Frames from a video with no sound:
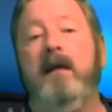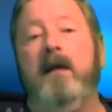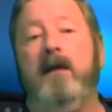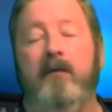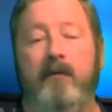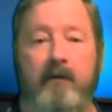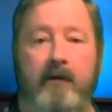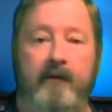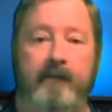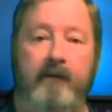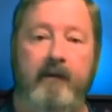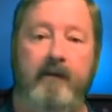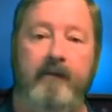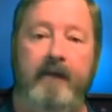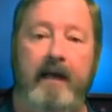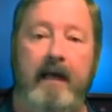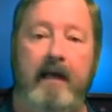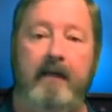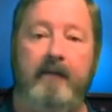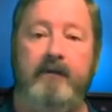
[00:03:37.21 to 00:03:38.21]
in order for the
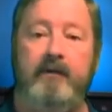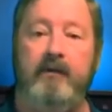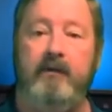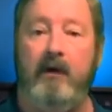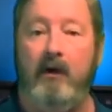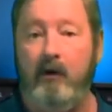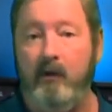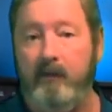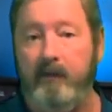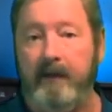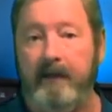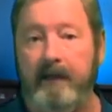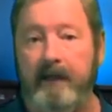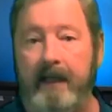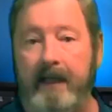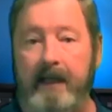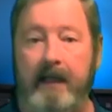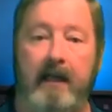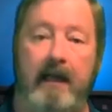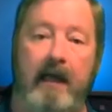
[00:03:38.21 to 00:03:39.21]
valve to open
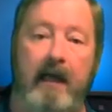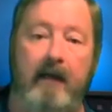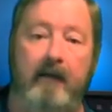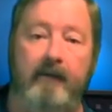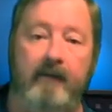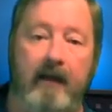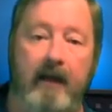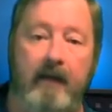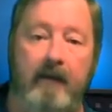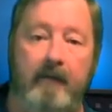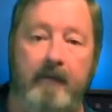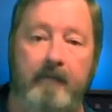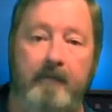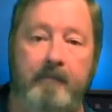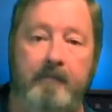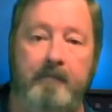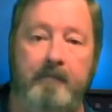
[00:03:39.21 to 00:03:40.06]
and allow flow.